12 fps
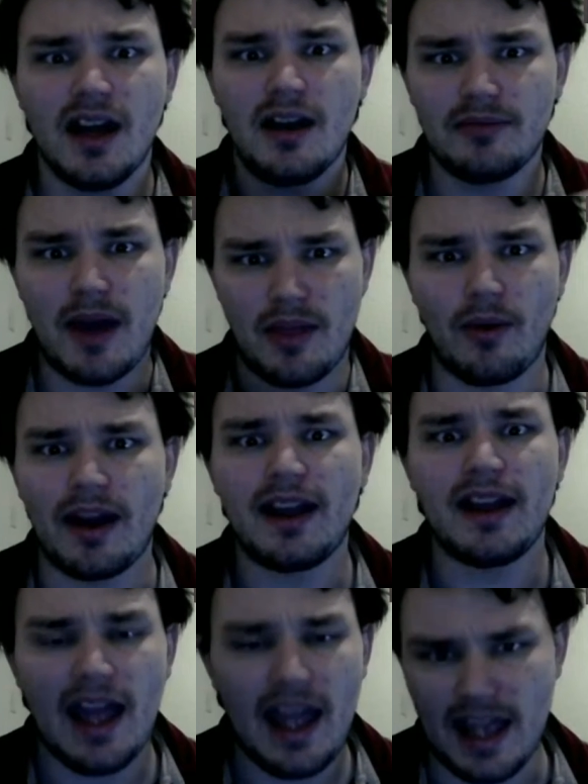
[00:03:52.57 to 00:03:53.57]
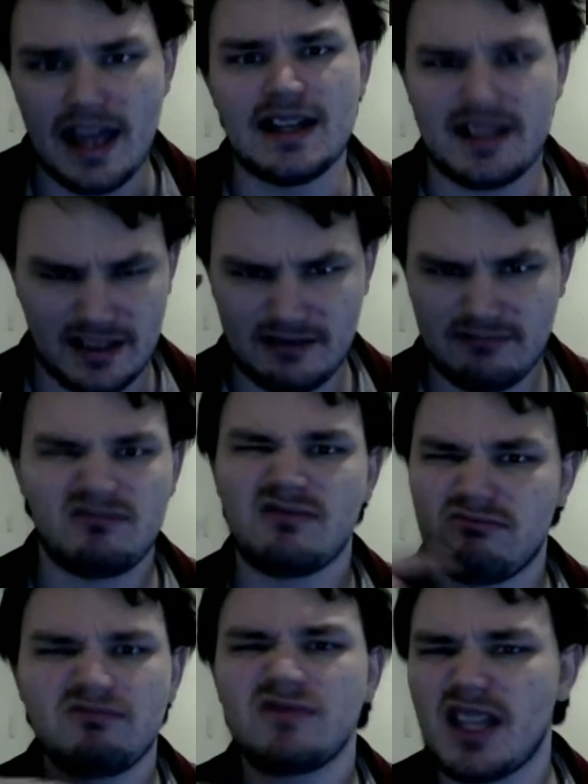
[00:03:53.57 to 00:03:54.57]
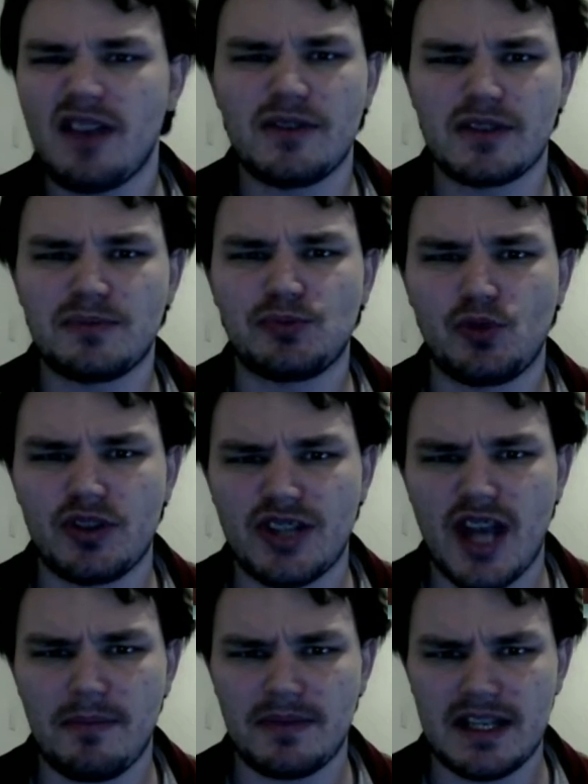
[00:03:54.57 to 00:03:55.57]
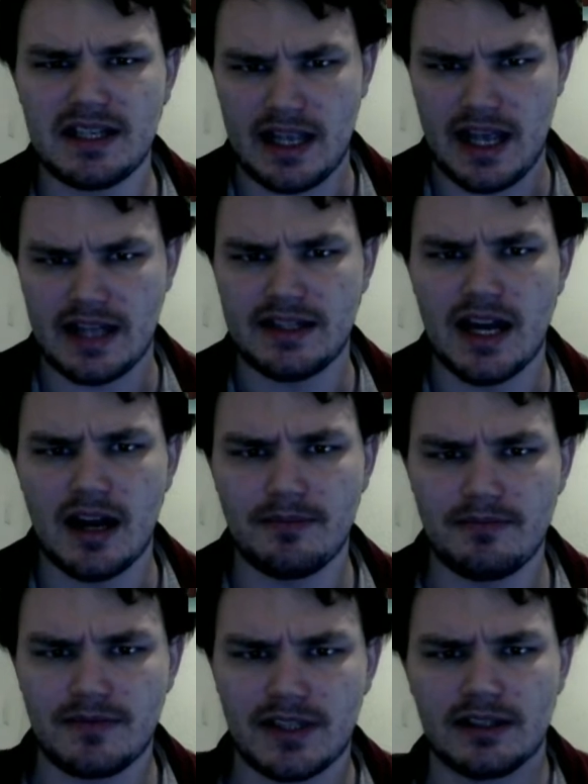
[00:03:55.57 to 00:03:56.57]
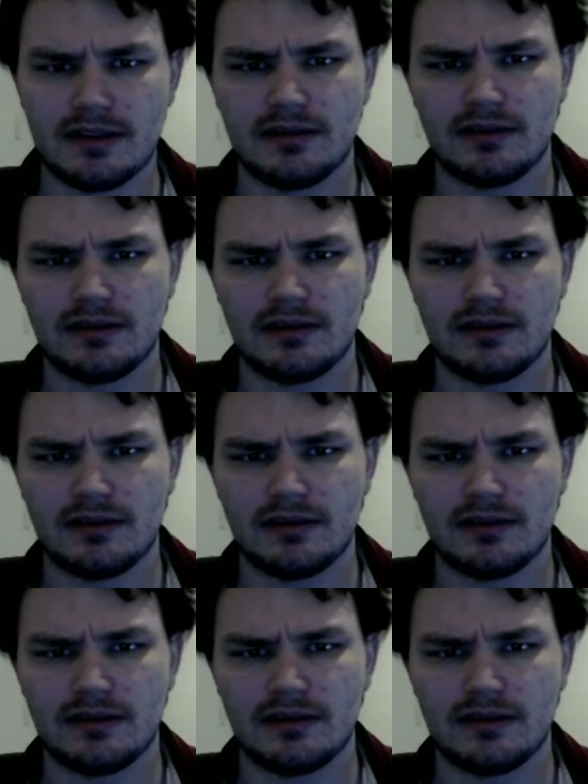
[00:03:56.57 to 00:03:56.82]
by the way, and it's the difference between Japanese and dubbed.